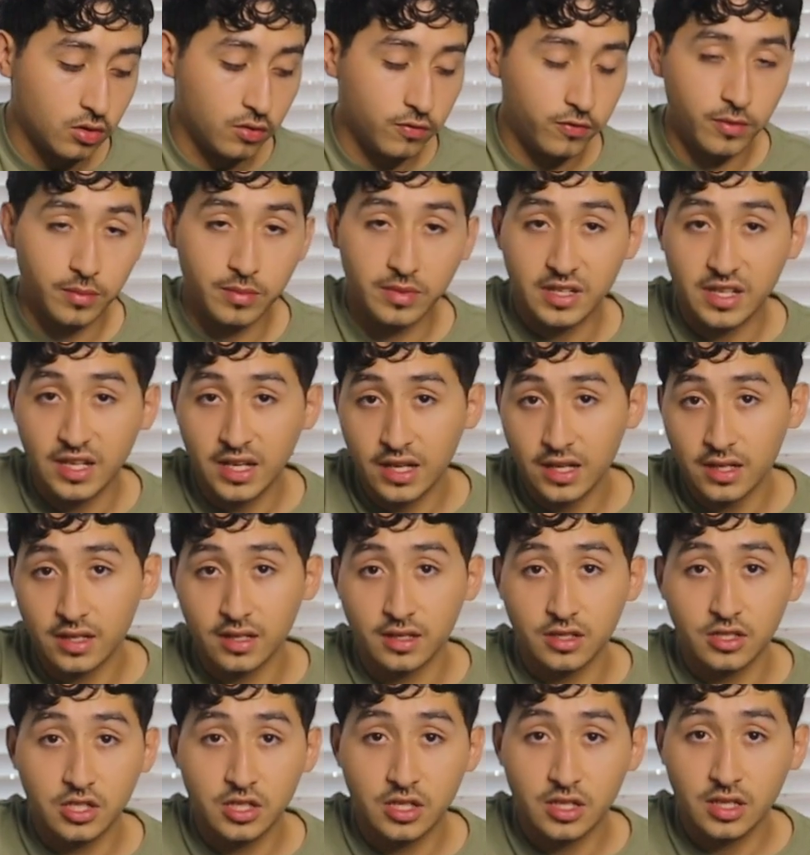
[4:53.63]
go from D
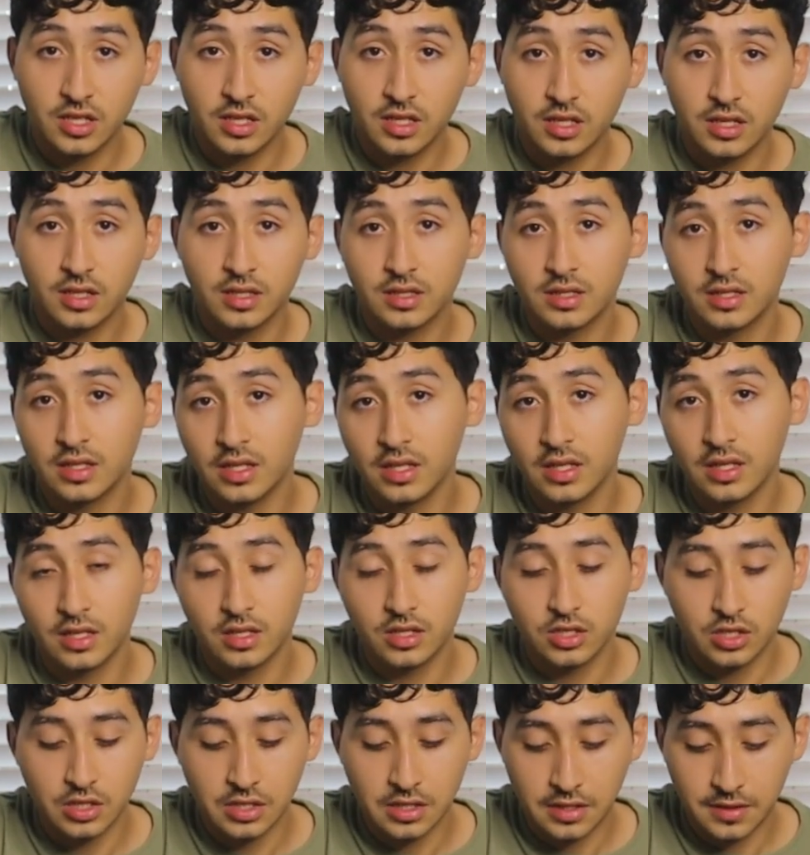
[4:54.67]
to G, D
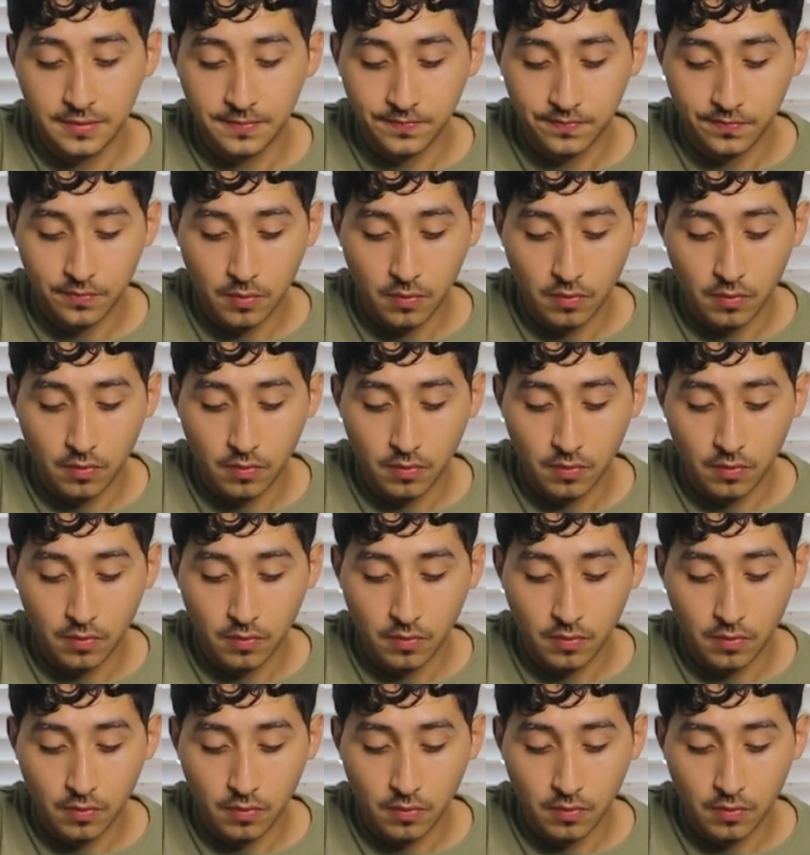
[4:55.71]
to G,